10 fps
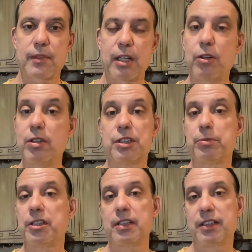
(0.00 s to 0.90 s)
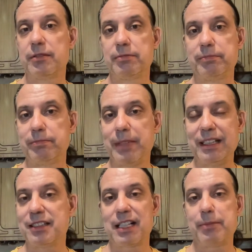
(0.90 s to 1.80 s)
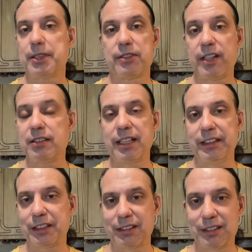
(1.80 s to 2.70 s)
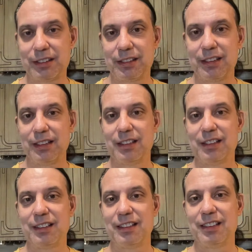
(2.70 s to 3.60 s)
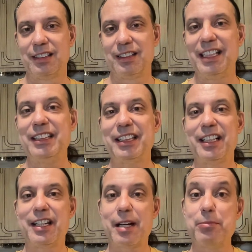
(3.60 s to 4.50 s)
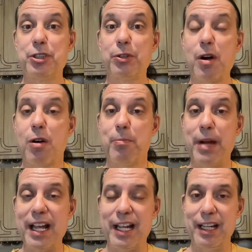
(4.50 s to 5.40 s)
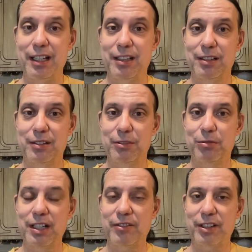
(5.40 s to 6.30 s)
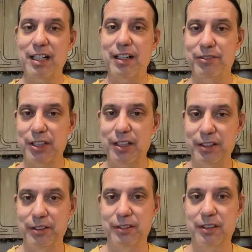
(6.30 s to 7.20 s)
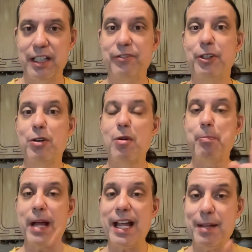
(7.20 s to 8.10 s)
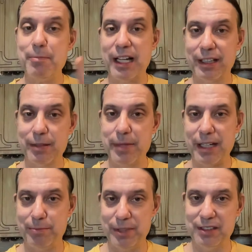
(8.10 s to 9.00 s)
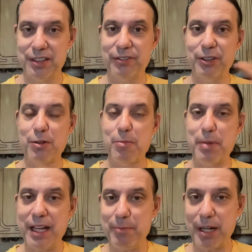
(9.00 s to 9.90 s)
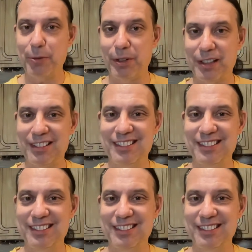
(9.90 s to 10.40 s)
Go into the world and make disciples of all nations, teaching them to obey whatever I have taught you. If you obey my commandments, if you obey my word,